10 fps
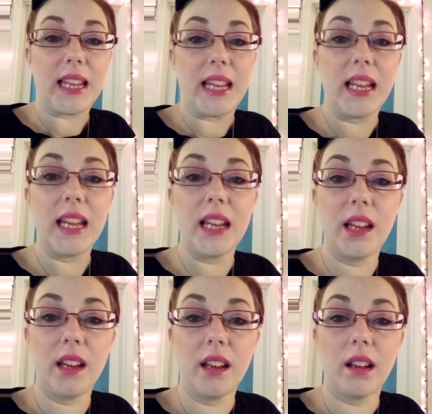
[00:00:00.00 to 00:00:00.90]

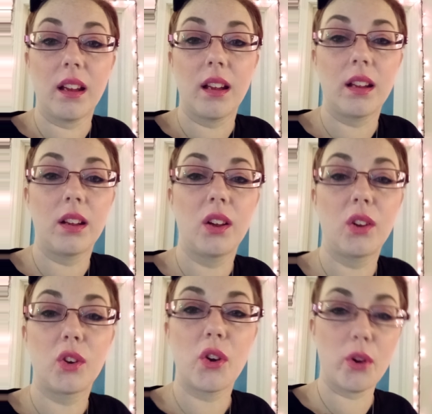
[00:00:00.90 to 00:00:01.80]
He
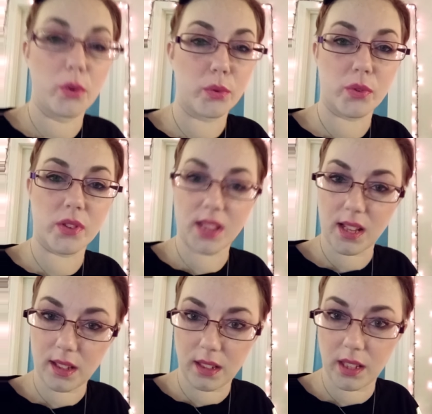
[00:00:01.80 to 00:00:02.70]
knows
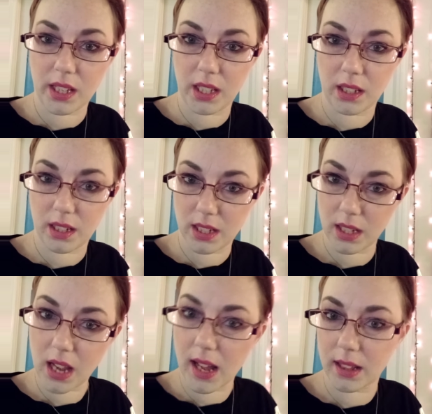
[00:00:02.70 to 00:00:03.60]

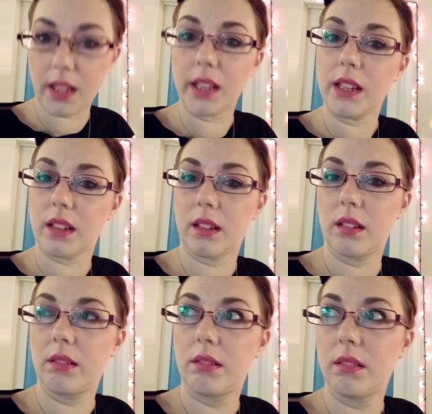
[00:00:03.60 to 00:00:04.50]
that I like
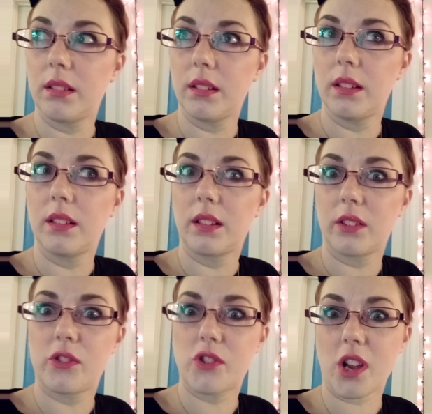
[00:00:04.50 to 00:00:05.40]

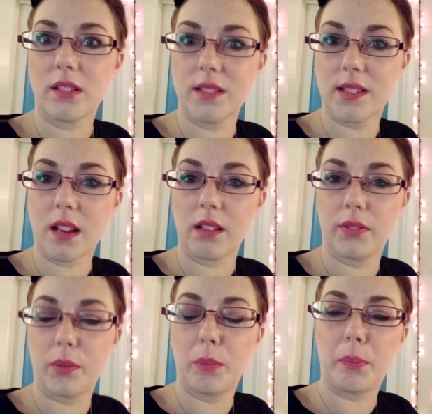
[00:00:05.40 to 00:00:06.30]
child stuff,
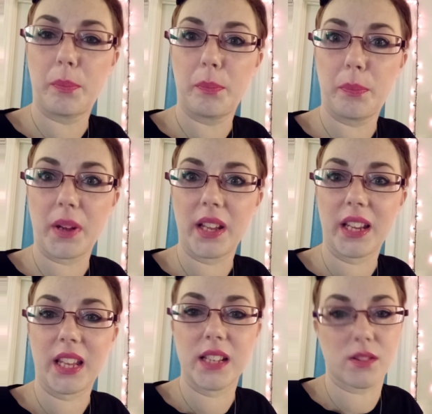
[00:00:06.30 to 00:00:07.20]

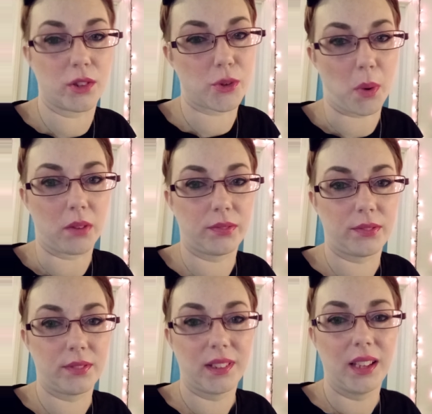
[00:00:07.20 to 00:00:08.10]
but he's only 12.
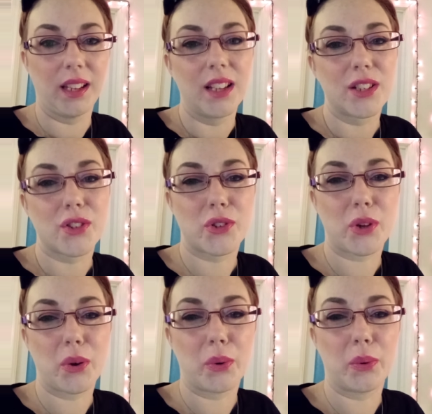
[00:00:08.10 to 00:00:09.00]

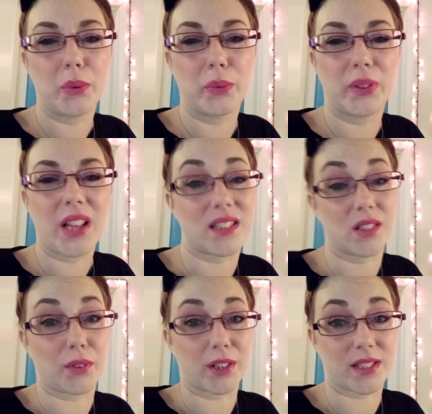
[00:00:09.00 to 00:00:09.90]
So that's
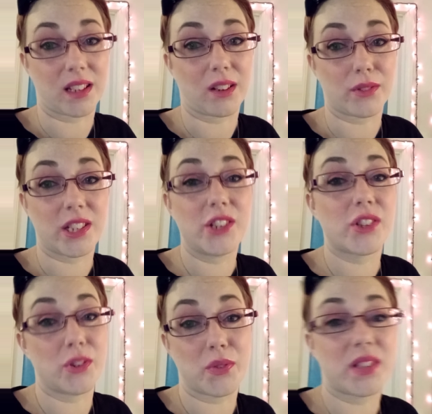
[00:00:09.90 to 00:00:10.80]
as far as that goes. He
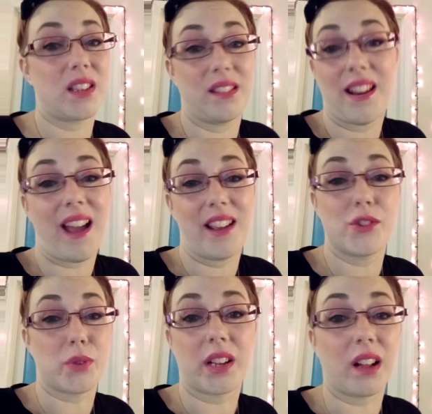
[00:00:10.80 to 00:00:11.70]
just knows that I
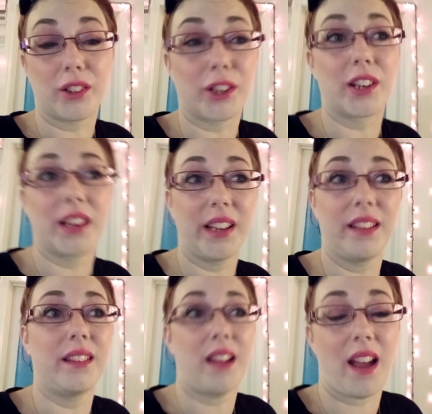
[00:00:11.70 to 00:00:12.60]
enjoy to color
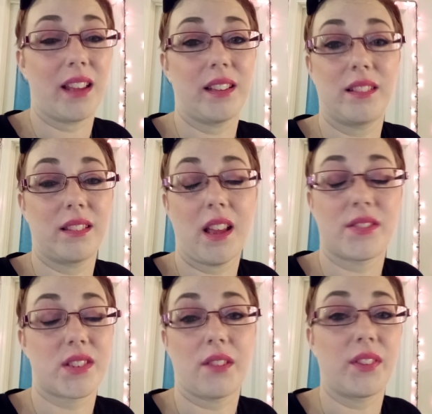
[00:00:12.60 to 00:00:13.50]
and I
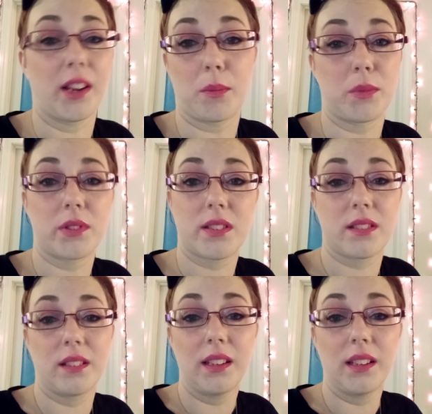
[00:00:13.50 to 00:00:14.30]
have stuffed animals.